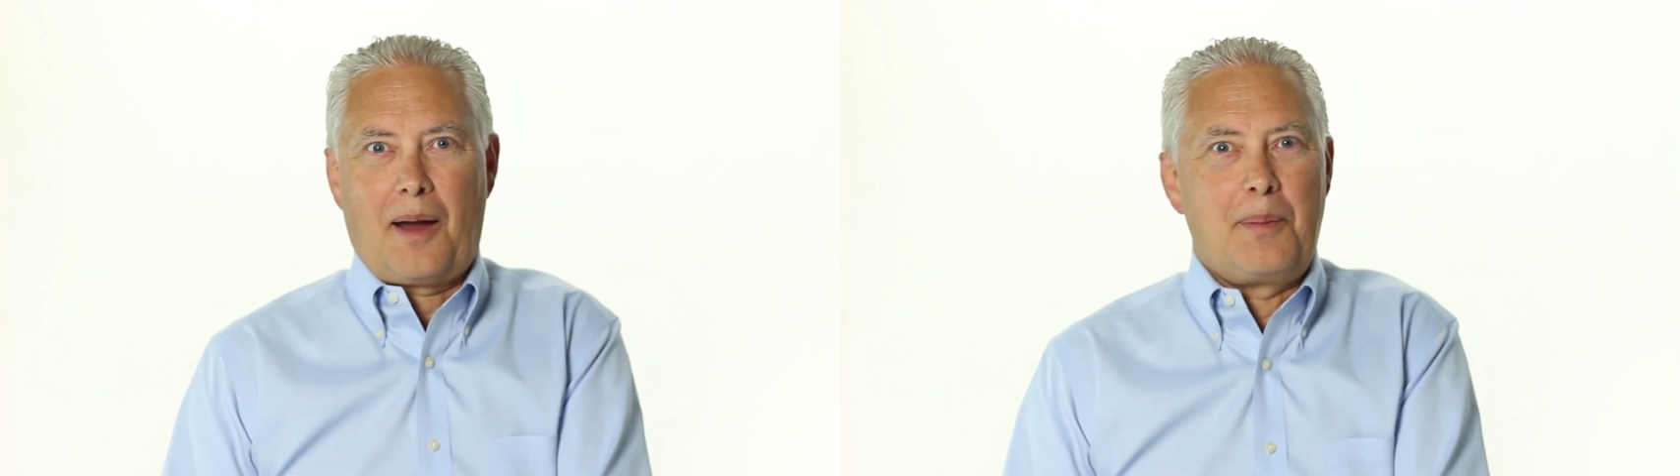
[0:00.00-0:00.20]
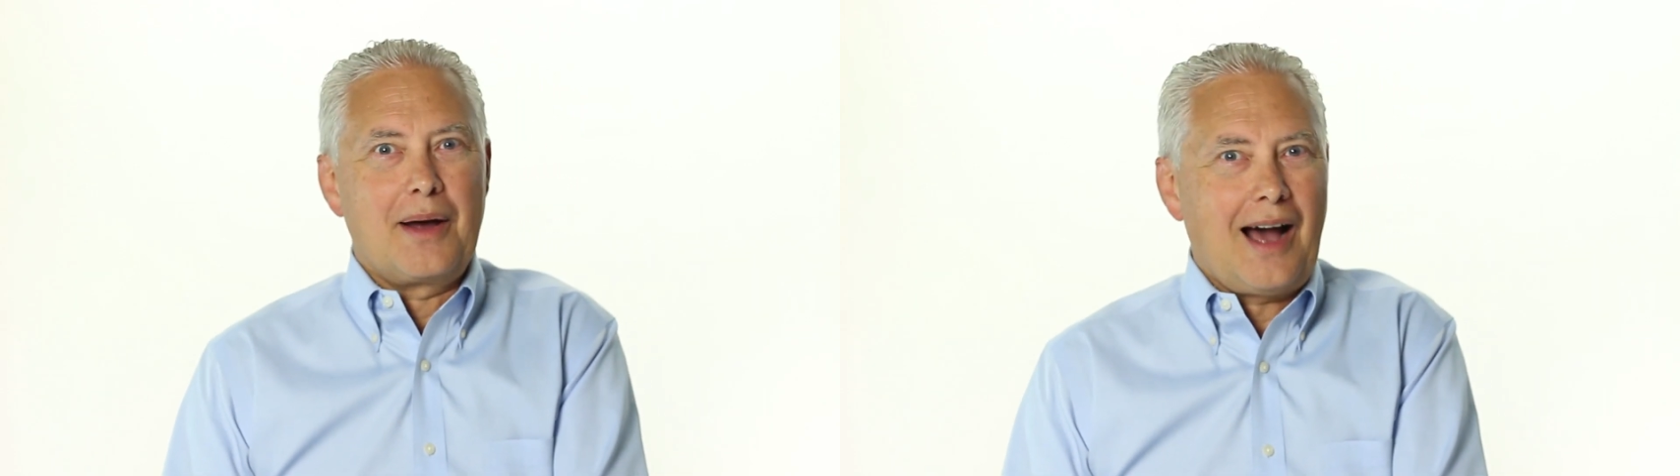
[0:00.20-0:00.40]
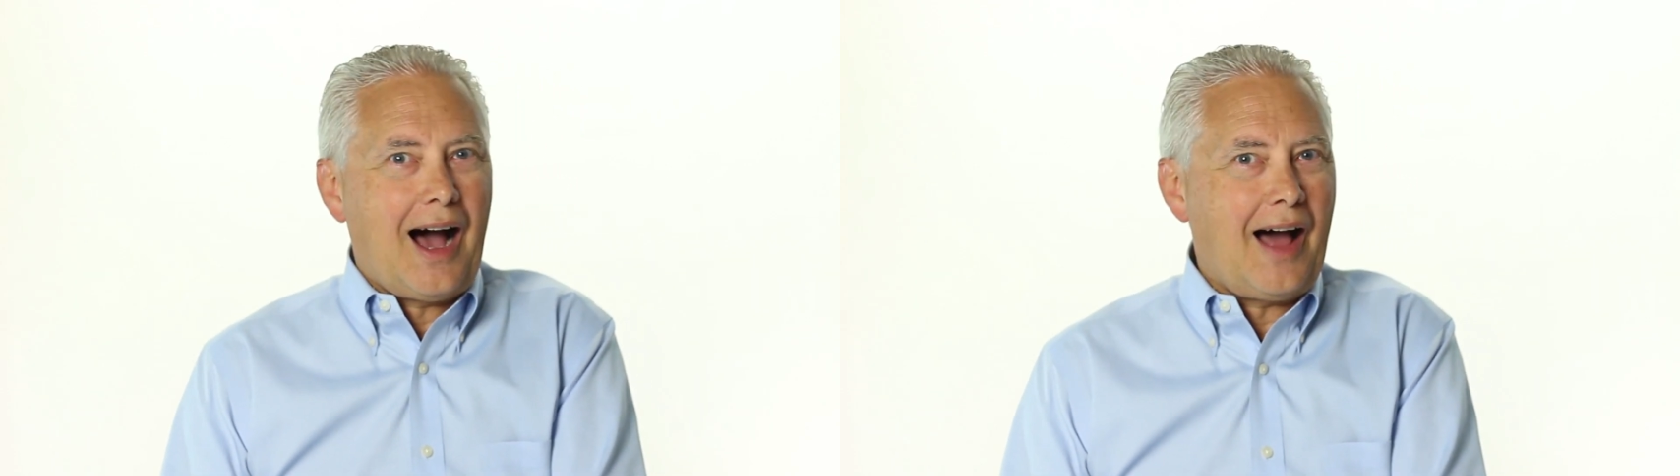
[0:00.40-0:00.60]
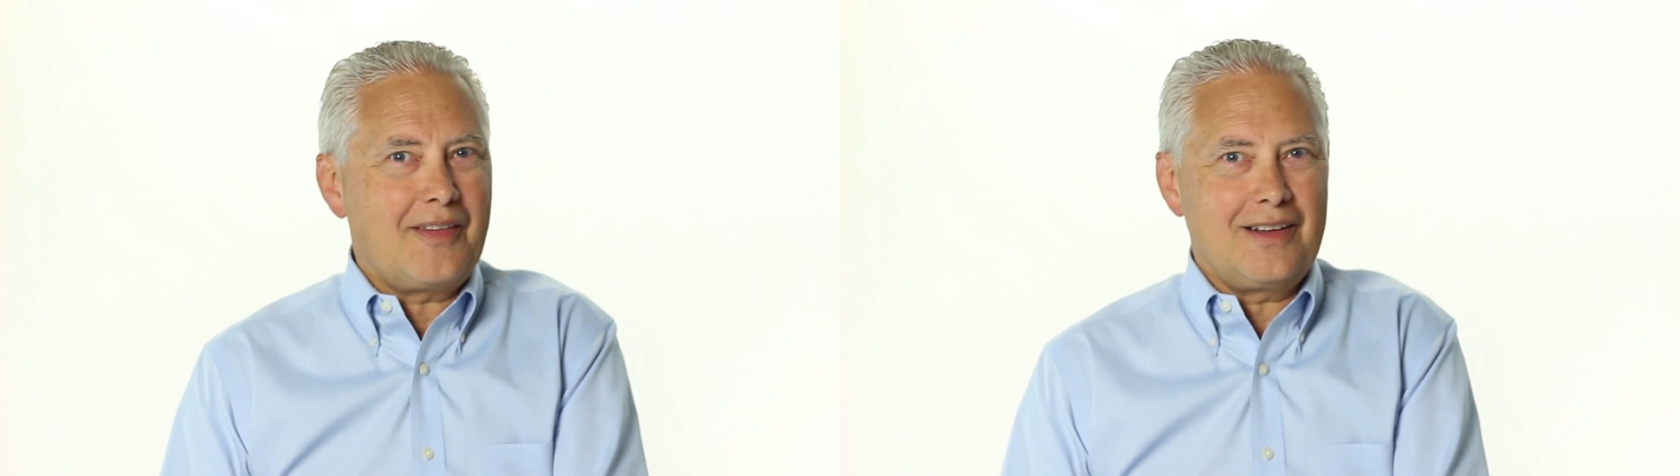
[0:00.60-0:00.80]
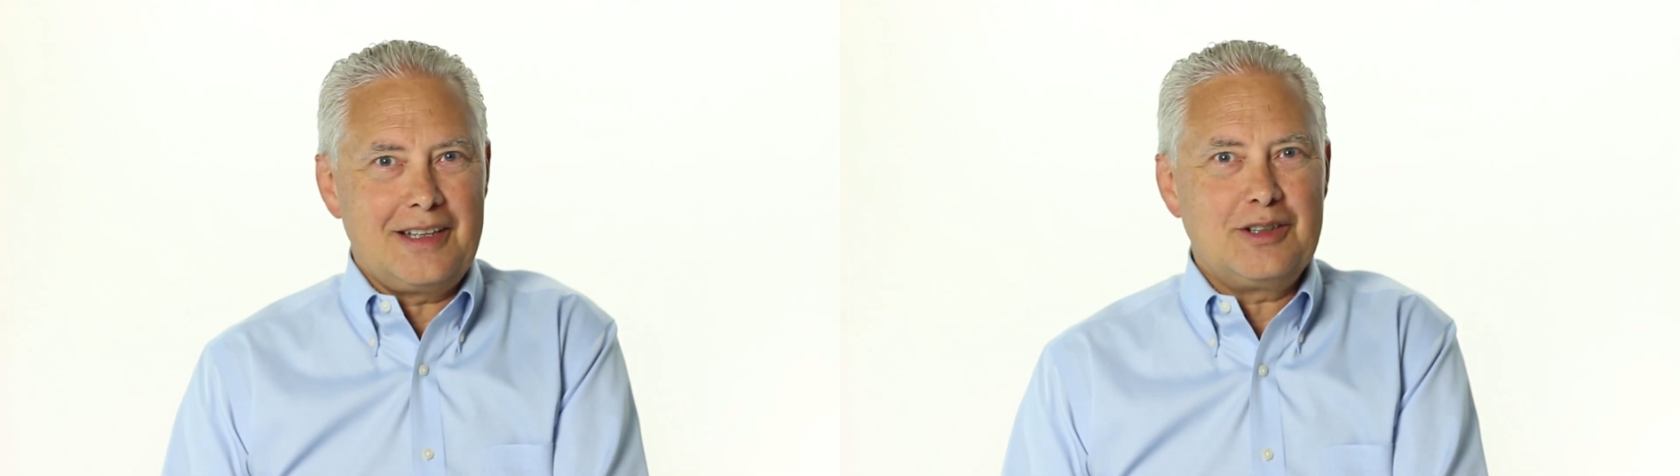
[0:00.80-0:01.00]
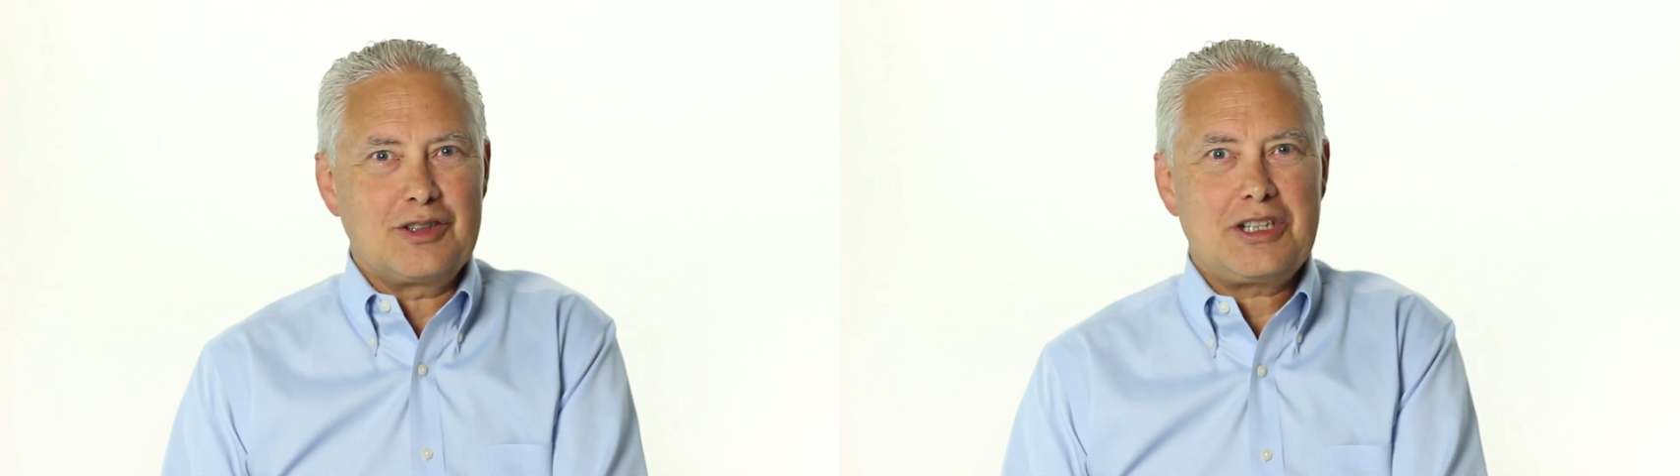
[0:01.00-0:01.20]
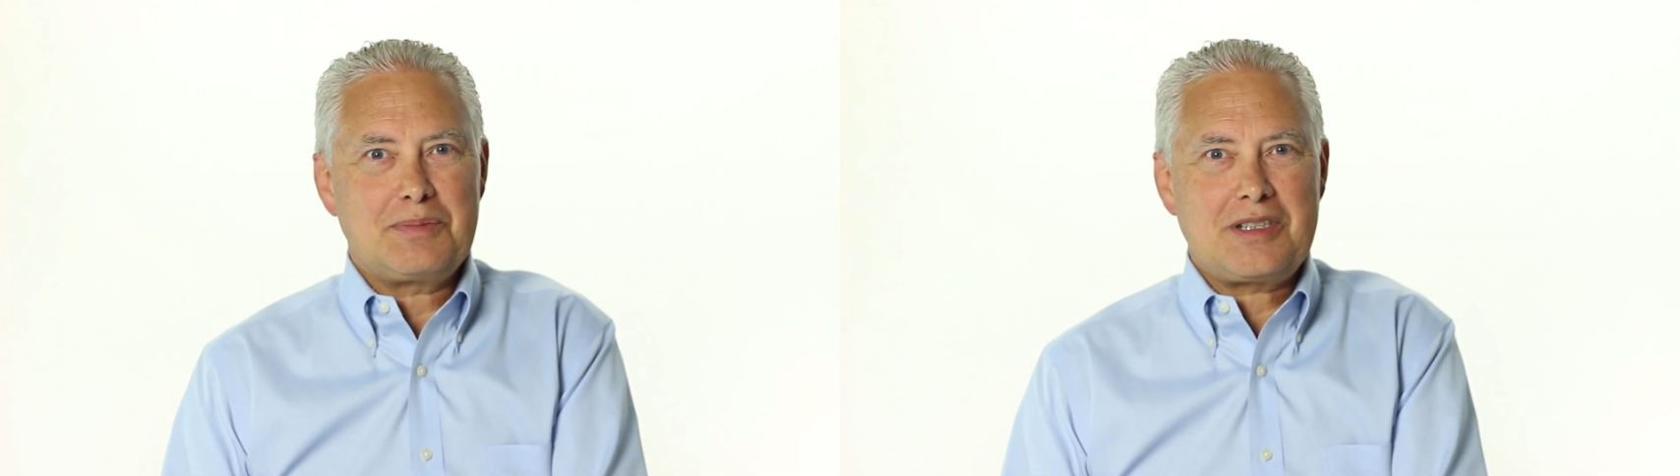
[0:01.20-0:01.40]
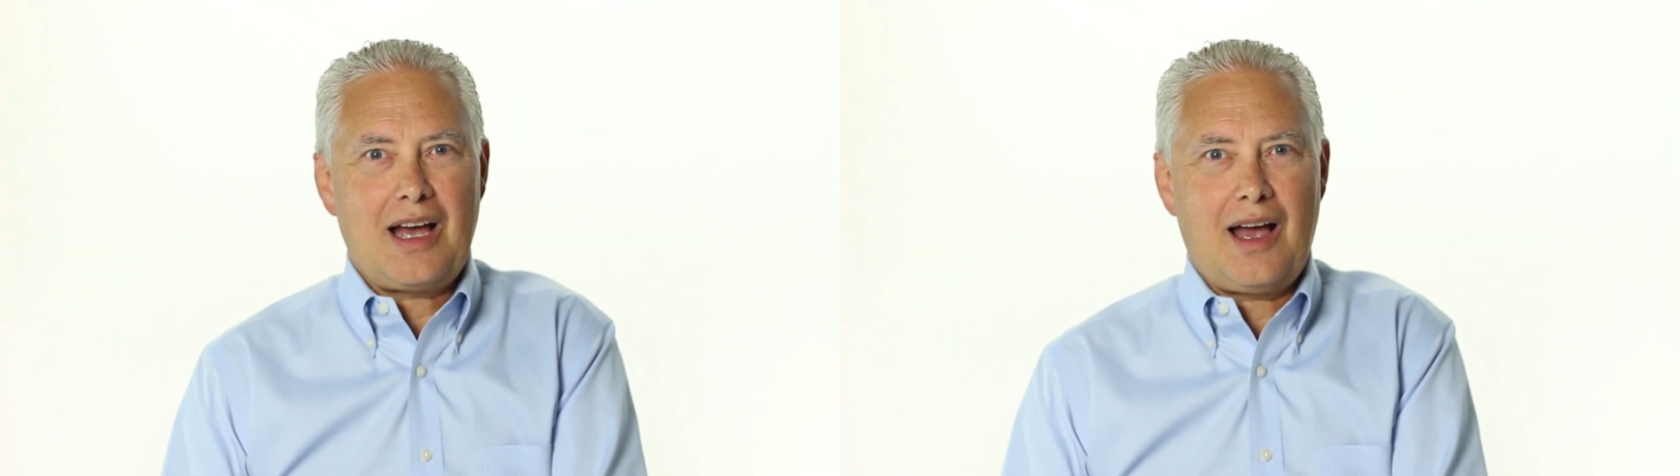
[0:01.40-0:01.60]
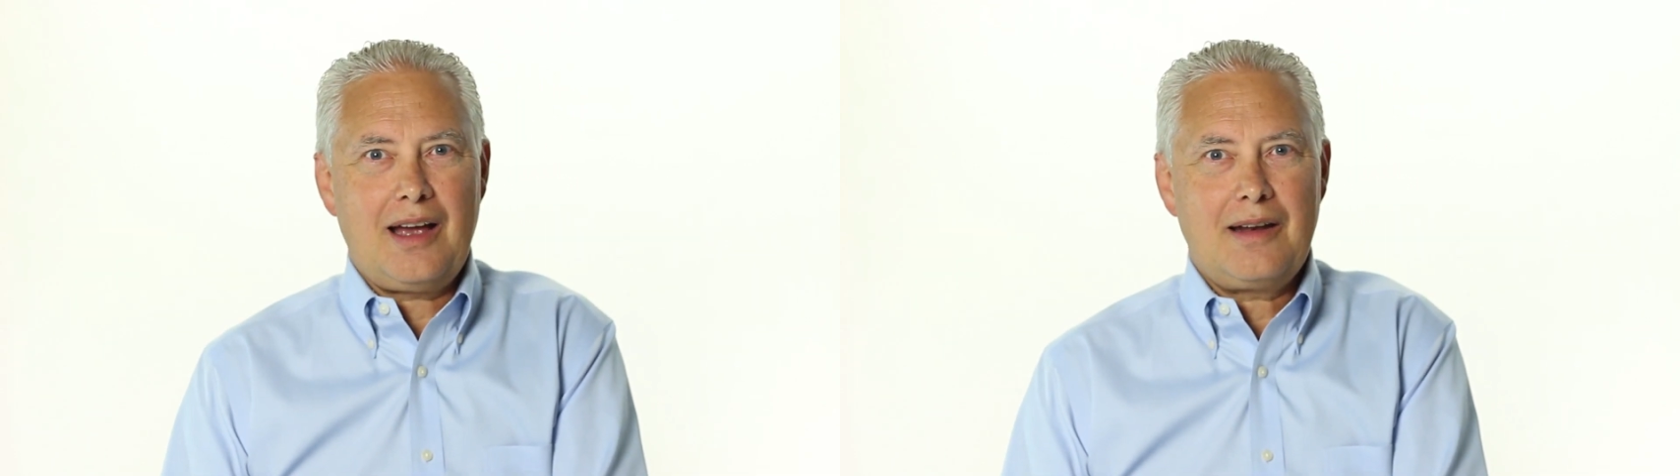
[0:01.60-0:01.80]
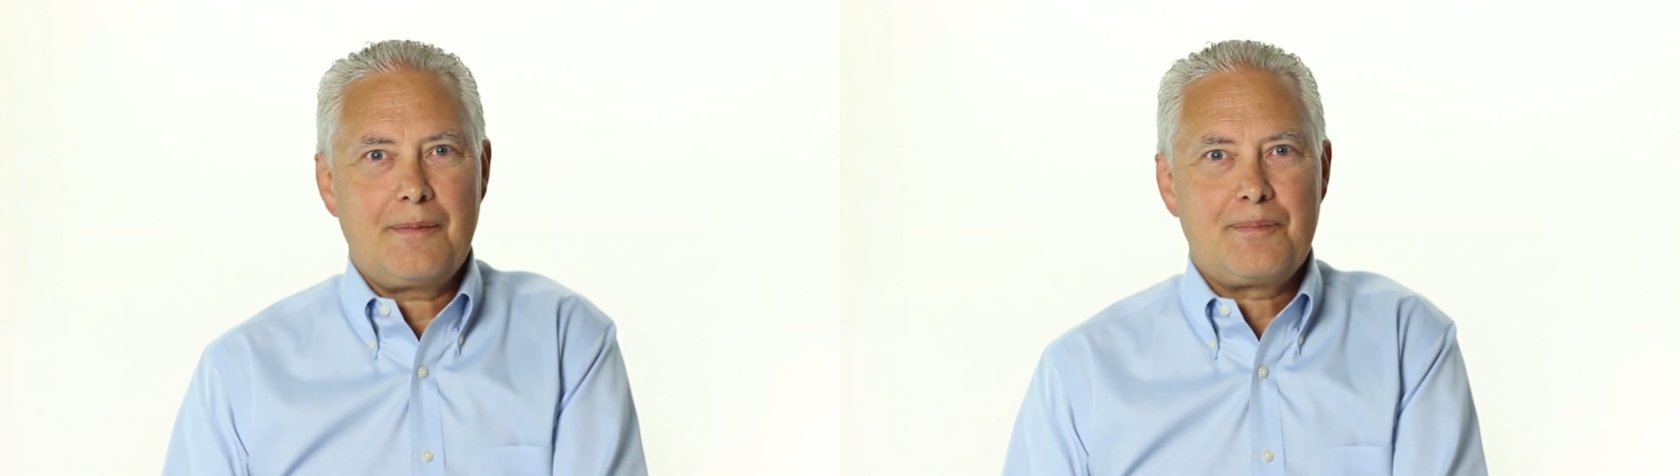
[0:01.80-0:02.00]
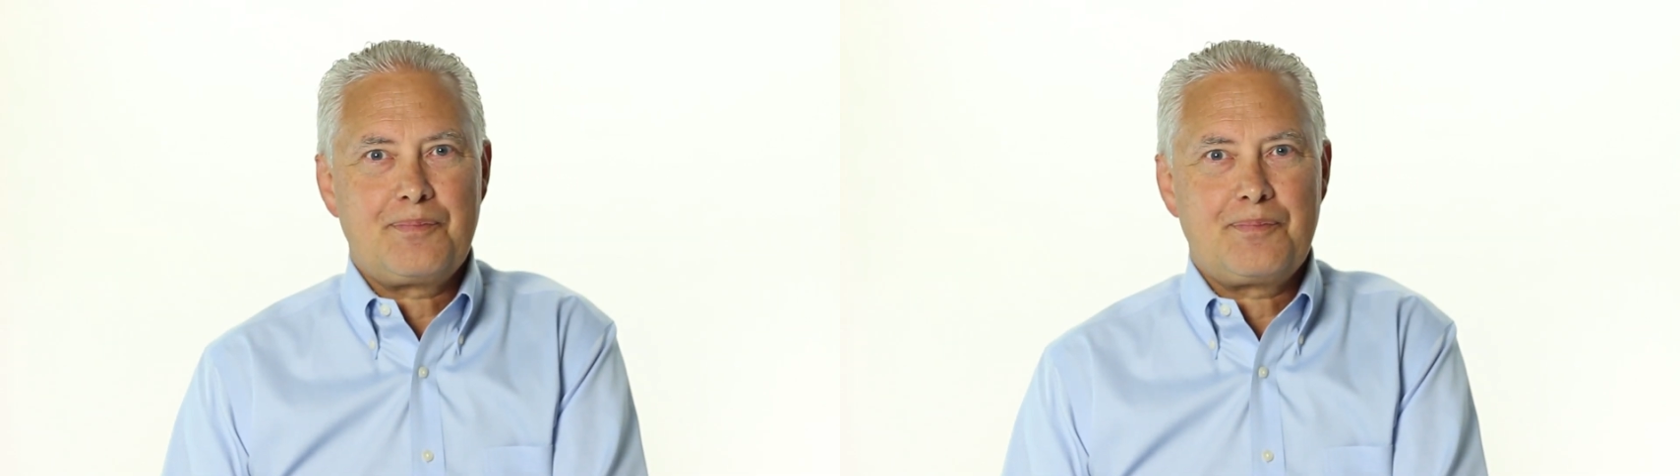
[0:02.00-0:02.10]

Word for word: But on the leadership side,